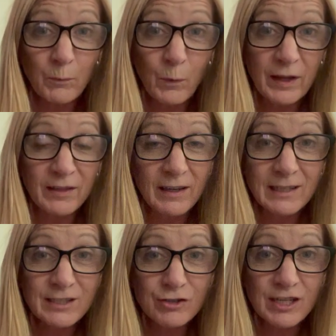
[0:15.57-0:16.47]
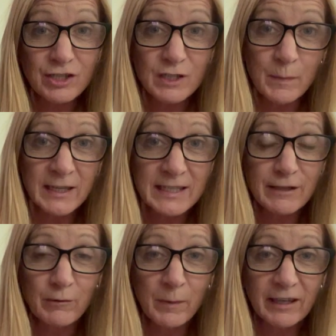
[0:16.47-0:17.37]
with illustrations by
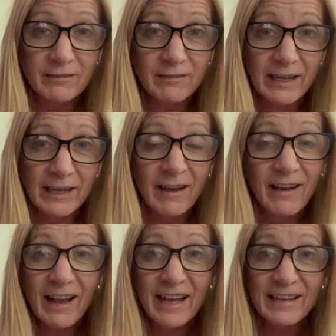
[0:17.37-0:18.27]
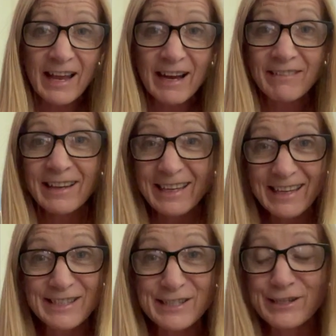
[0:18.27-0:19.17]
Stephen Michael King. And now
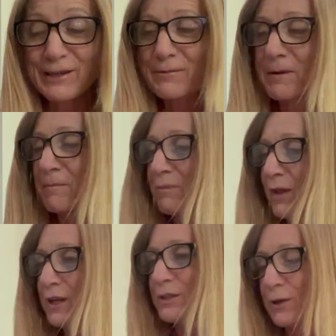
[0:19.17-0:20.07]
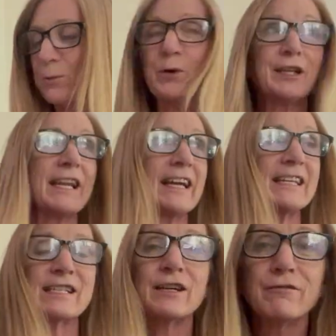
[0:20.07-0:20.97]
here's another one. So One
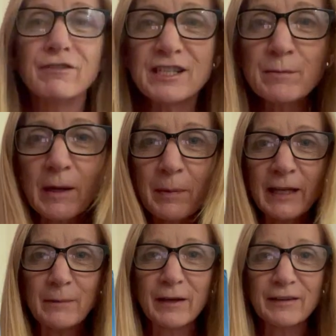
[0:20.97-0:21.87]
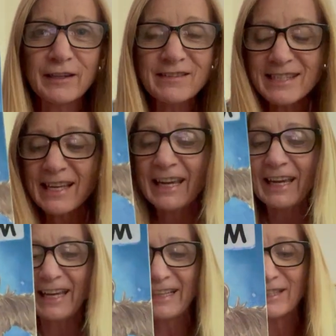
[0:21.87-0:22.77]
Night, written by Penny Matthews,
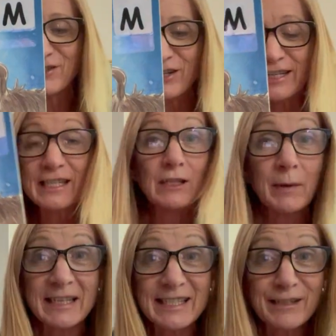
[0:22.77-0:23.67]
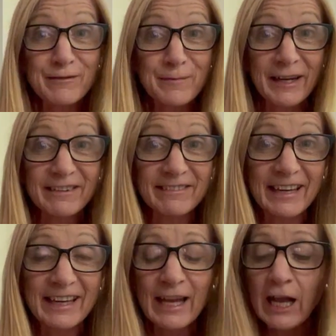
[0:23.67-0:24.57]
illustrated by Stephen Michael
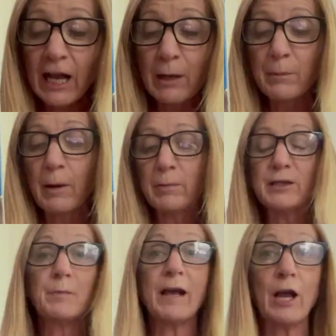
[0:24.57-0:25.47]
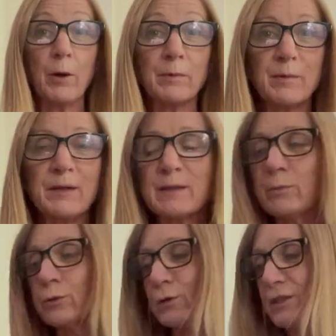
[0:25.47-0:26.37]
King and published by Omnibus
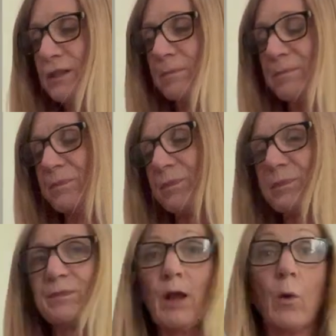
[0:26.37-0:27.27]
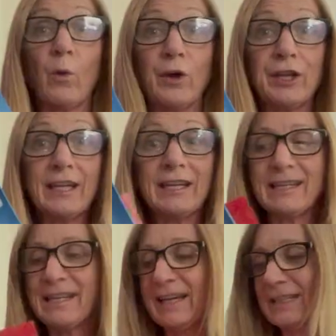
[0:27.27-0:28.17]
Books. One
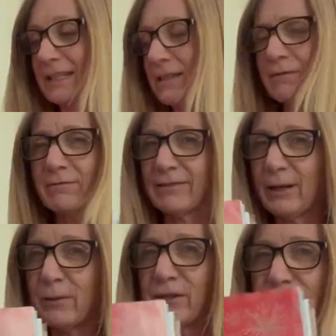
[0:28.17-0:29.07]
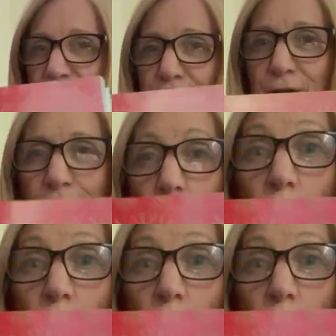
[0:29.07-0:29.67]
Night. I wonder if you can